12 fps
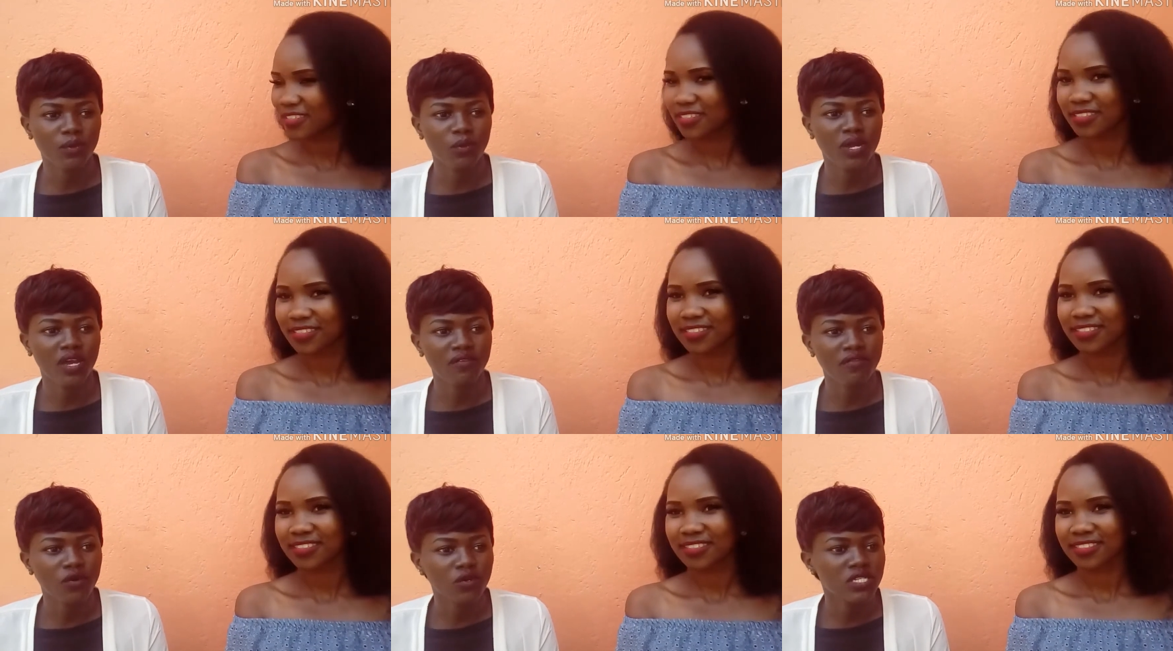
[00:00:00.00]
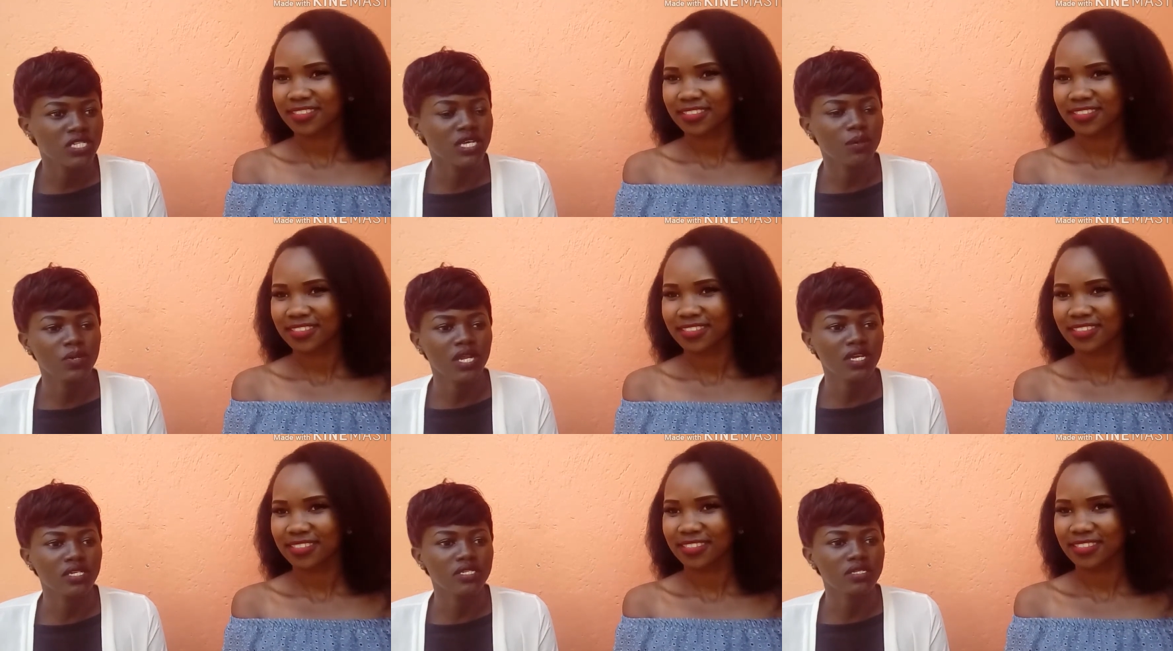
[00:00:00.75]
Speaker 1: somewhere, I some
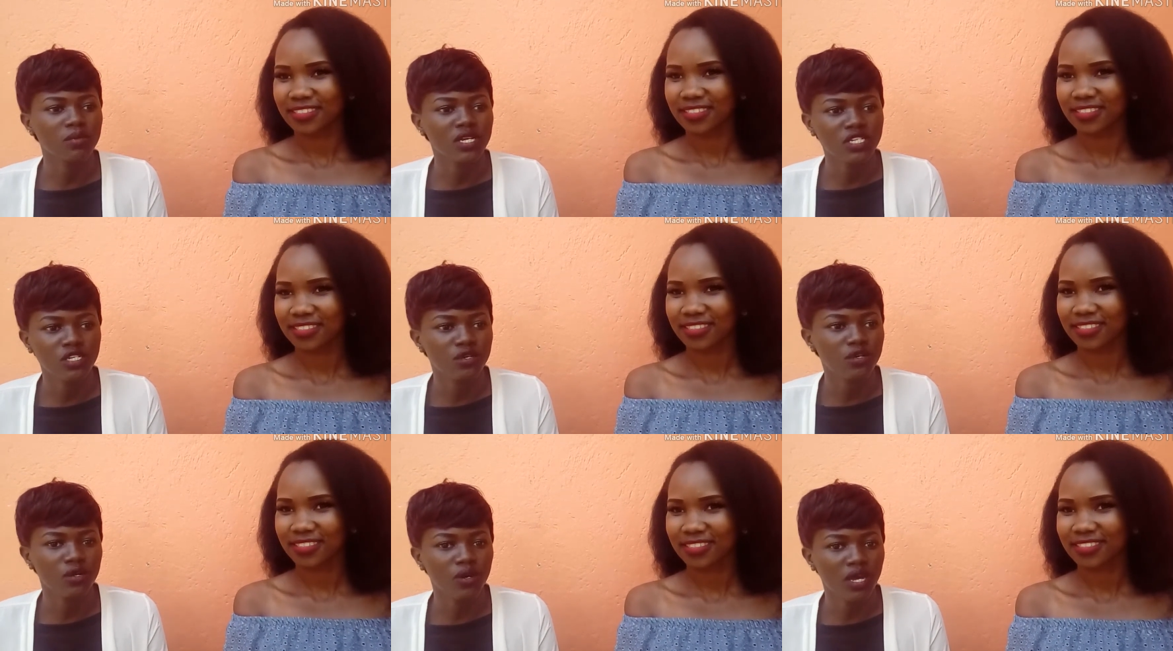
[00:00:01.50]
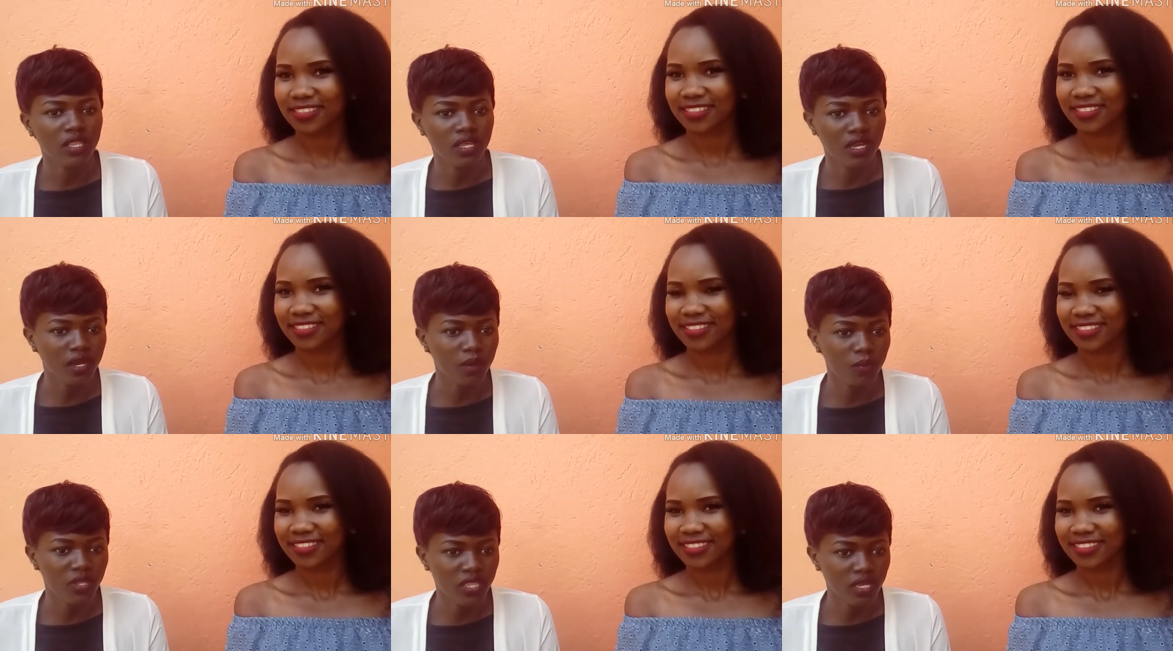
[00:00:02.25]
nice material and they
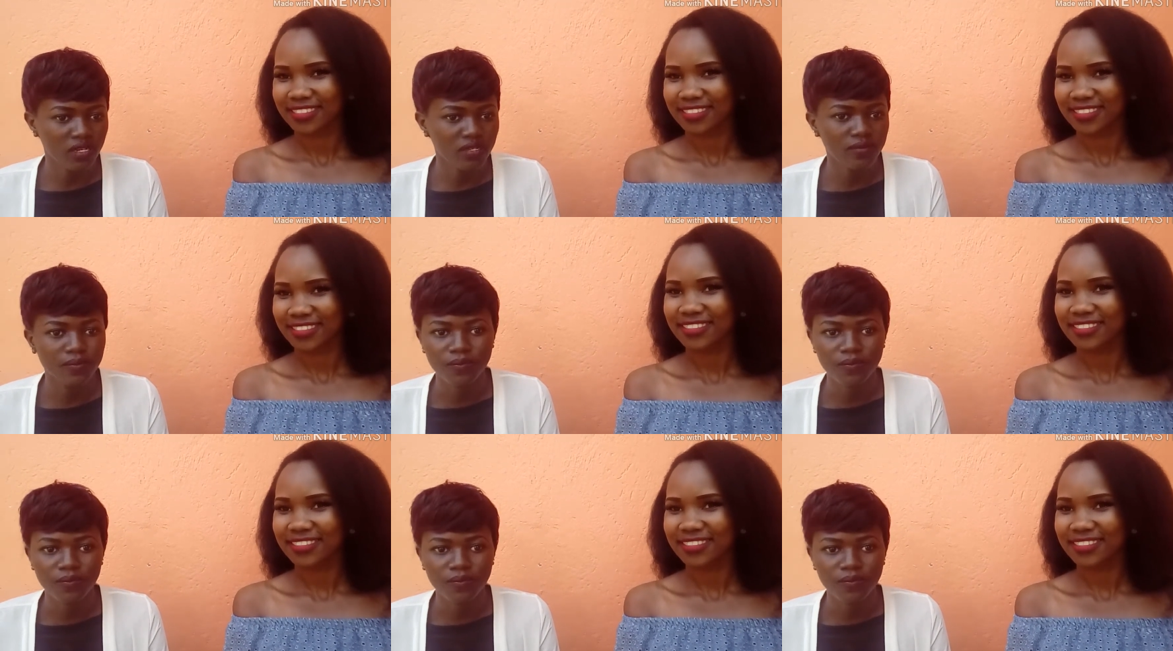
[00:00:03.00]
come with it.